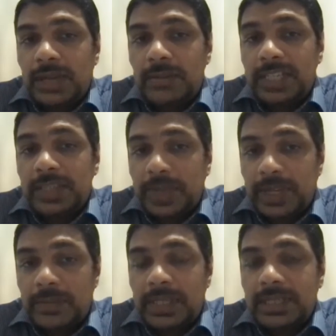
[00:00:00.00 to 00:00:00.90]

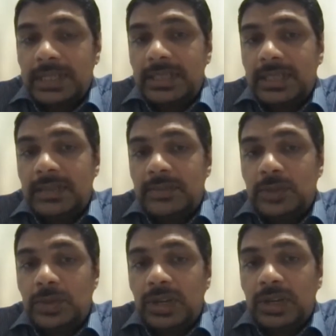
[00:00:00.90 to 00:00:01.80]
experiment,
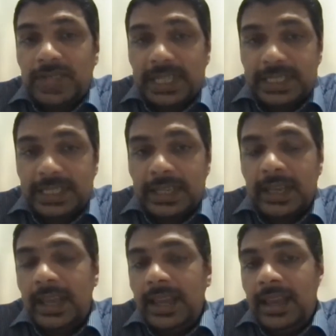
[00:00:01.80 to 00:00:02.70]
do a lot of
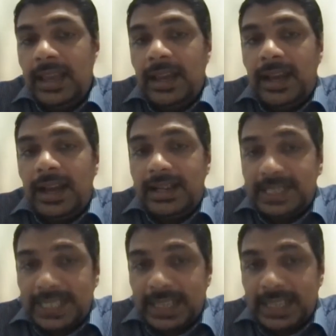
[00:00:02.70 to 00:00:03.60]
testing,
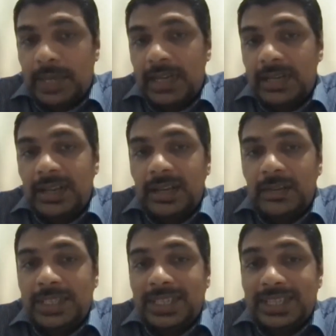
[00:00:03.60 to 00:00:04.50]
understand the market
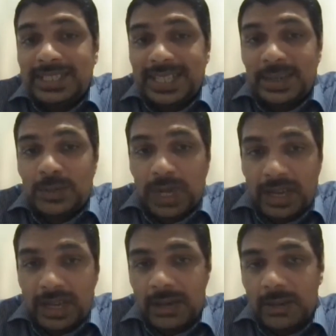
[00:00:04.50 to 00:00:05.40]
dynamics, understand
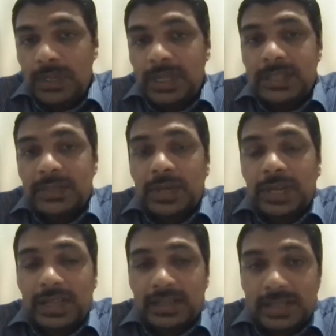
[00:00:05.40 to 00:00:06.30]
what data works,
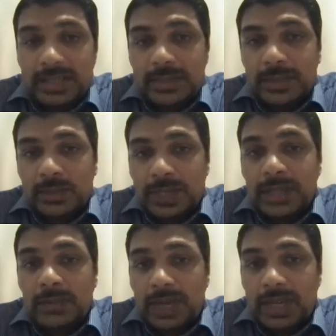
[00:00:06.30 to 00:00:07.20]
what algorithms
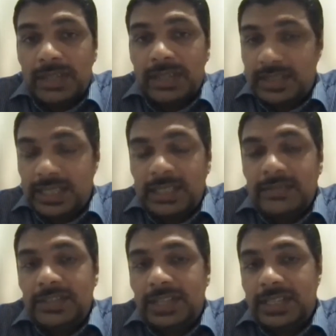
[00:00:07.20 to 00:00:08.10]
work, what are the
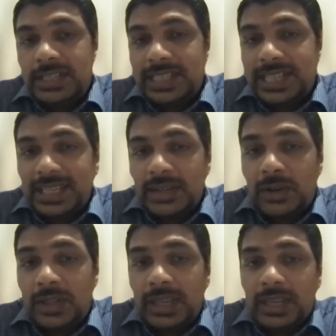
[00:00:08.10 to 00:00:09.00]
incentive structures. And I think
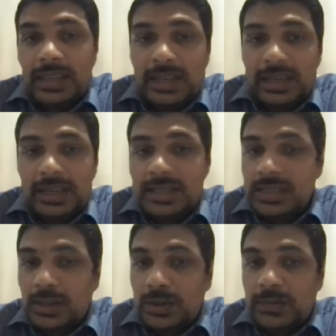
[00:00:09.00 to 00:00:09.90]
all that
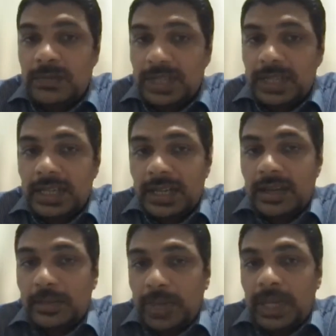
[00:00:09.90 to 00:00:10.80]
initial homework
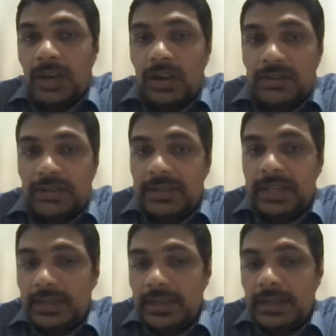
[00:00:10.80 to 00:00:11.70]
paid a lot of dividend.